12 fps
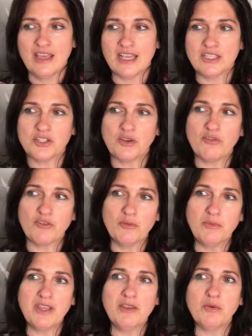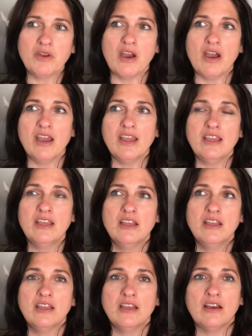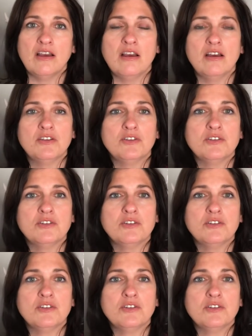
And so for me, when I uh,